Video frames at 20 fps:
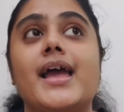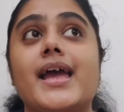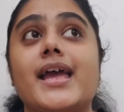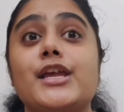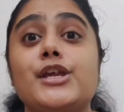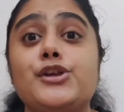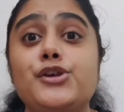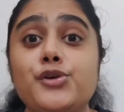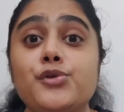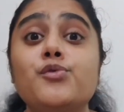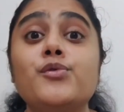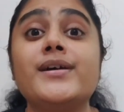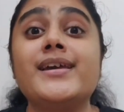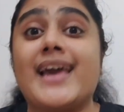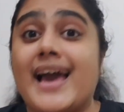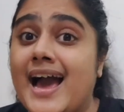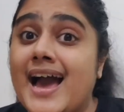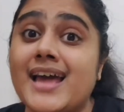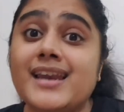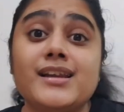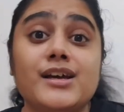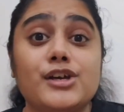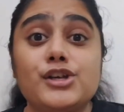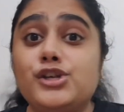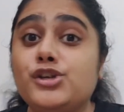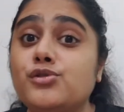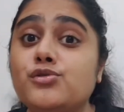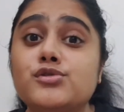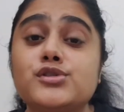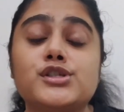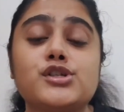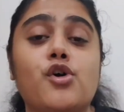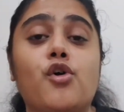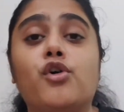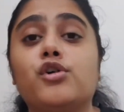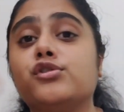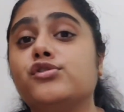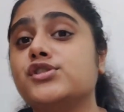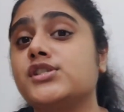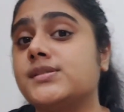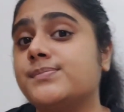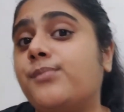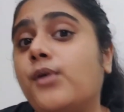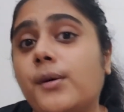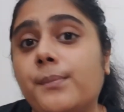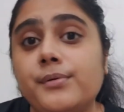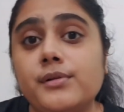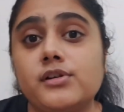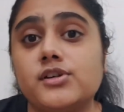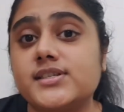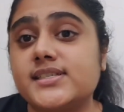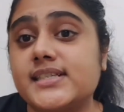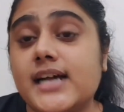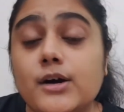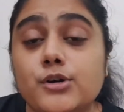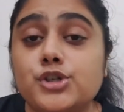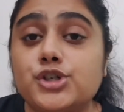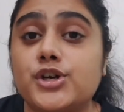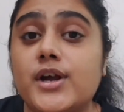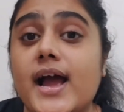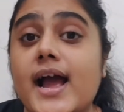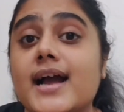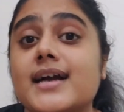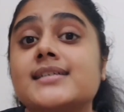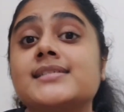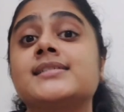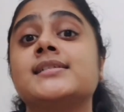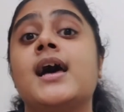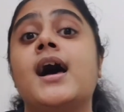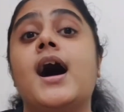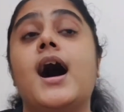you can use all those popular soundtracks